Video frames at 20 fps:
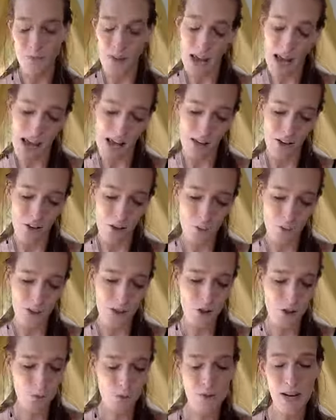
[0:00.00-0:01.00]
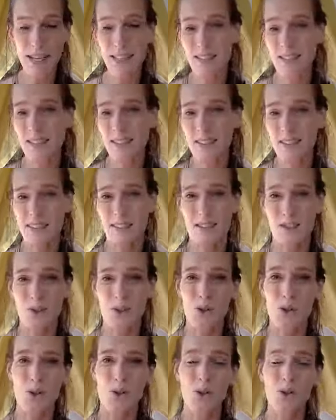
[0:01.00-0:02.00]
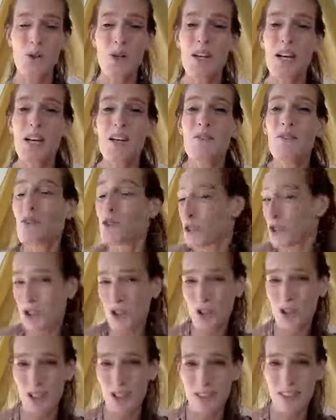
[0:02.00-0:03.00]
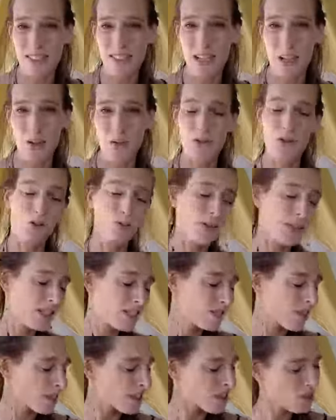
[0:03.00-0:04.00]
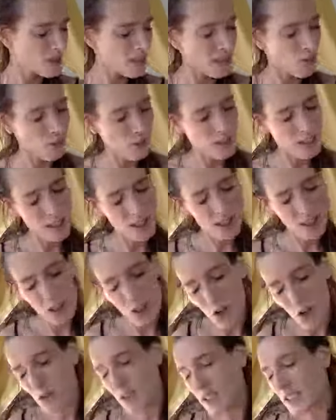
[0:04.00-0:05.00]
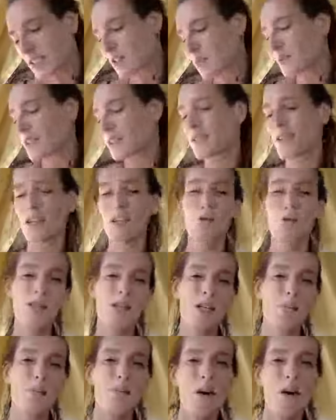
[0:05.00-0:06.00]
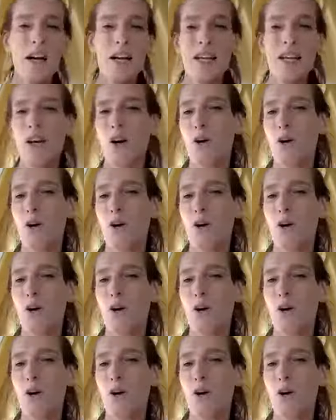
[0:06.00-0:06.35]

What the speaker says: and we do practices to nurture ourselves, to be in touch with our yoni, to be in touch with our body.